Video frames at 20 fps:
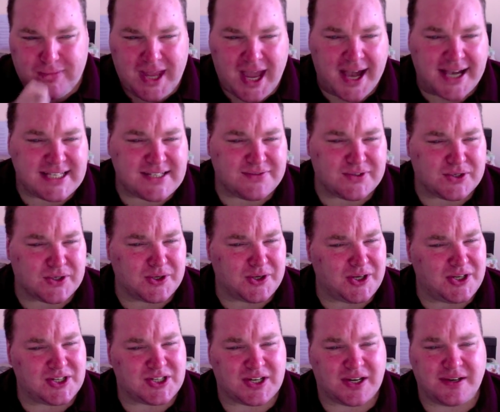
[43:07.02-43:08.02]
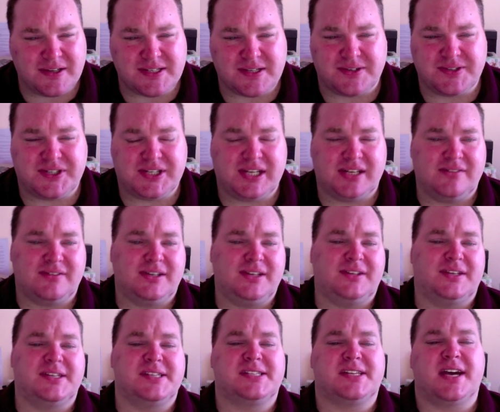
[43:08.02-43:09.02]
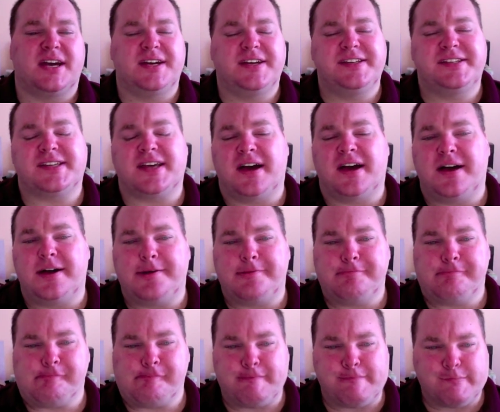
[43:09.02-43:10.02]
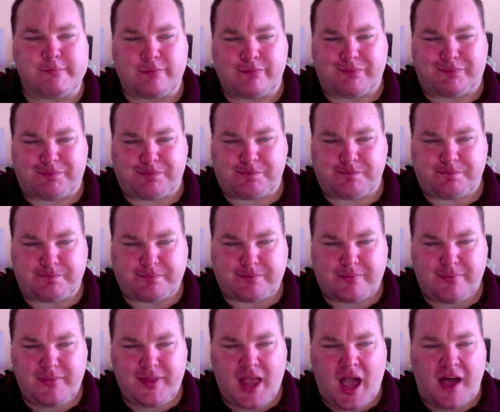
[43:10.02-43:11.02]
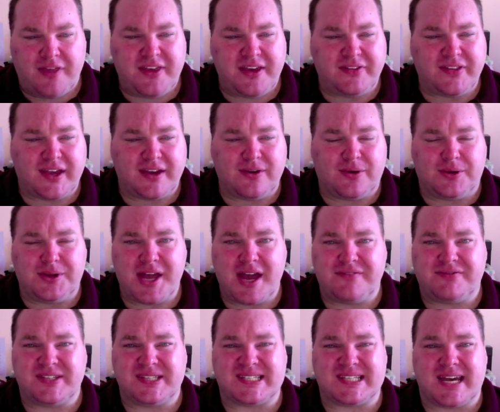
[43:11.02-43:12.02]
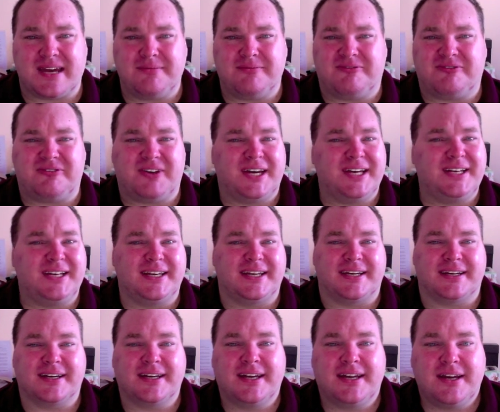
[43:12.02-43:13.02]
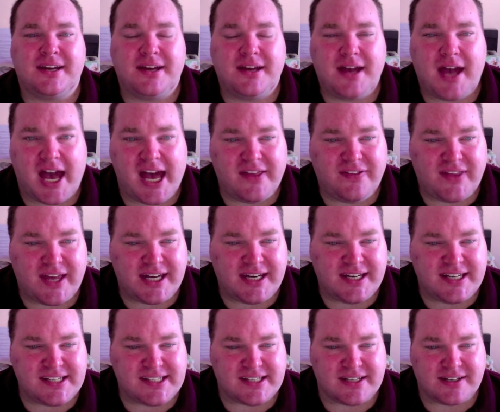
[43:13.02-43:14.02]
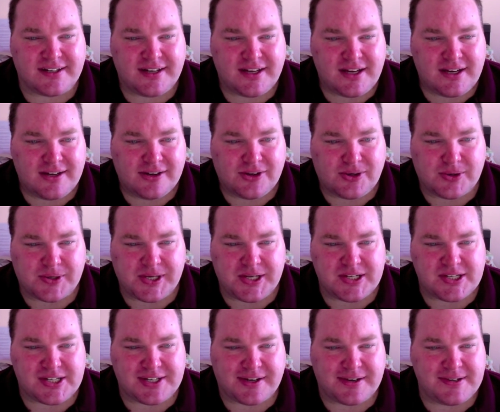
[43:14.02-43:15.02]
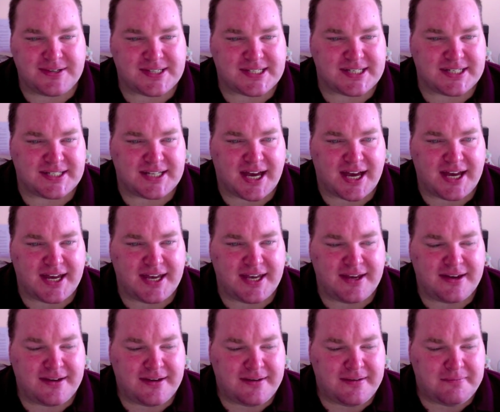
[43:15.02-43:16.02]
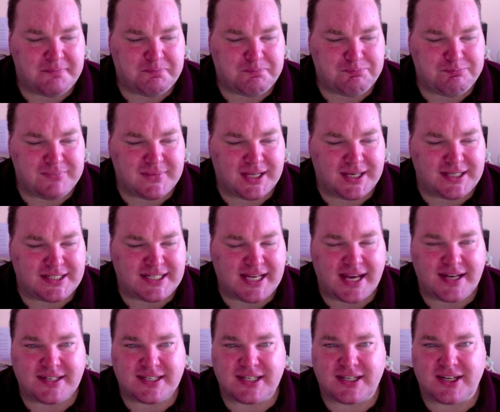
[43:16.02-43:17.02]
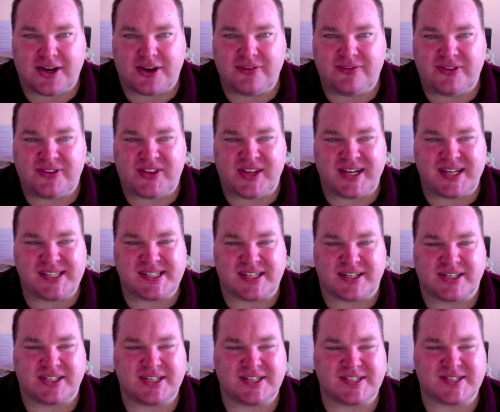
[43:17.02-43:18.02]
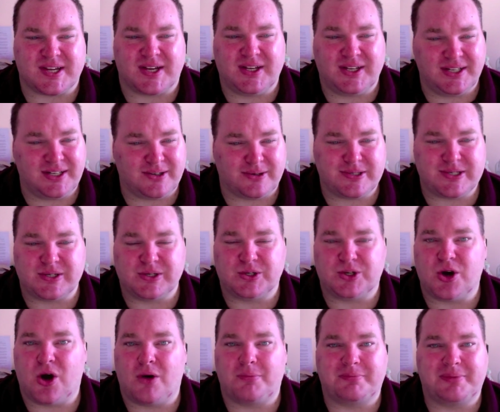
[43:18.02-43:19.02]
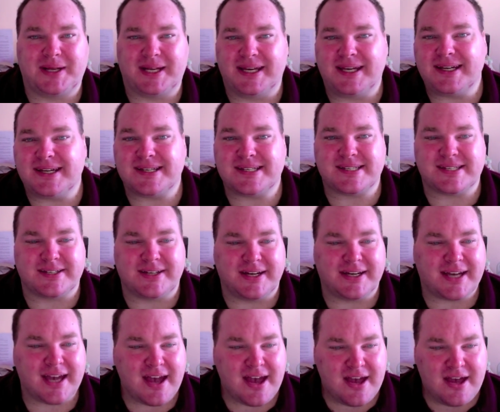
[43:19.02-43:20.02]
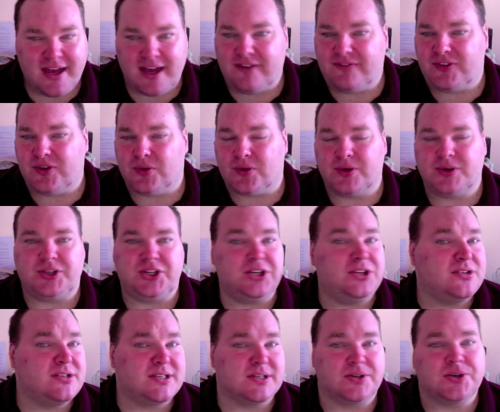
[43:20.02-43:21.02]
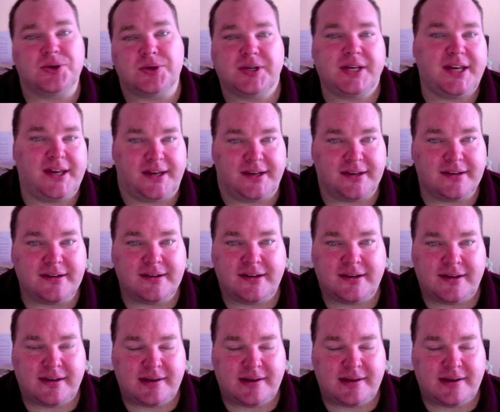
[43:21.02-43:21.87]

As for cooking shows on TV these days, I think they all have the same failing, and that is that cooking shows today tend to go for things that are just a little too complex. Like, if you're new to cooking